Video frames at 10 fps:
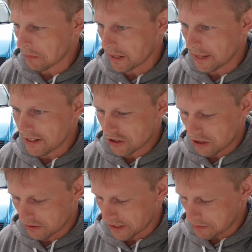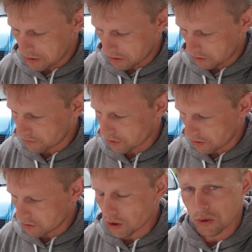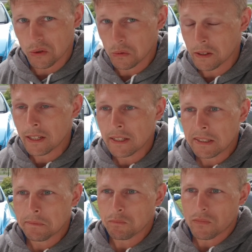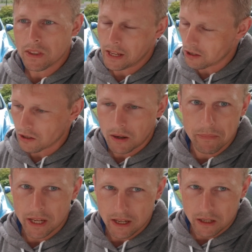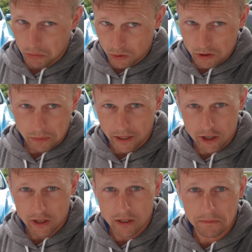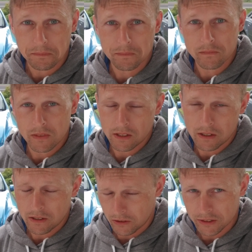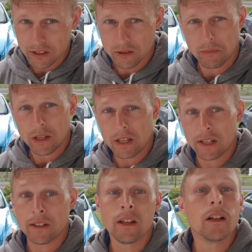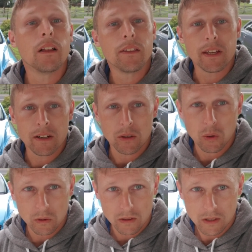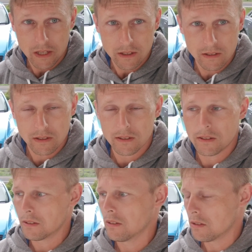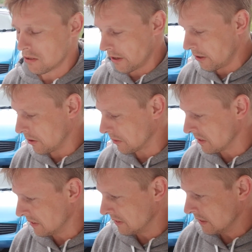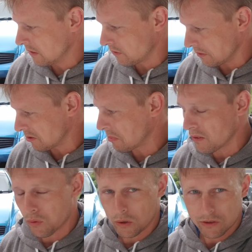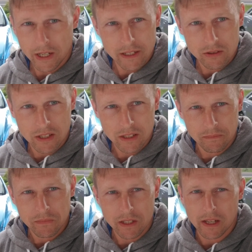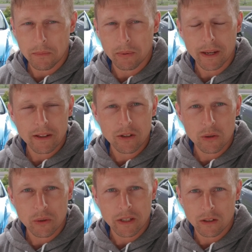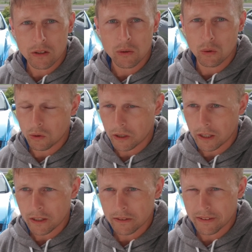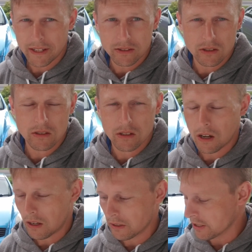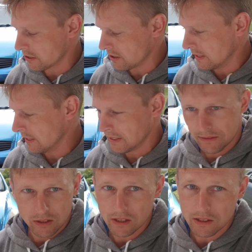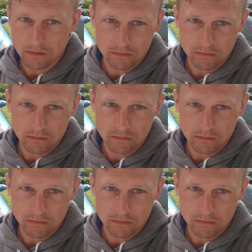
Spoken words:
my engine rebuild for the tune, they could not make any boost pressure. And the reason being, the intercooler leaked. So, from Speed Force Racing, I got a brand new intercooler, thousands of dollars, that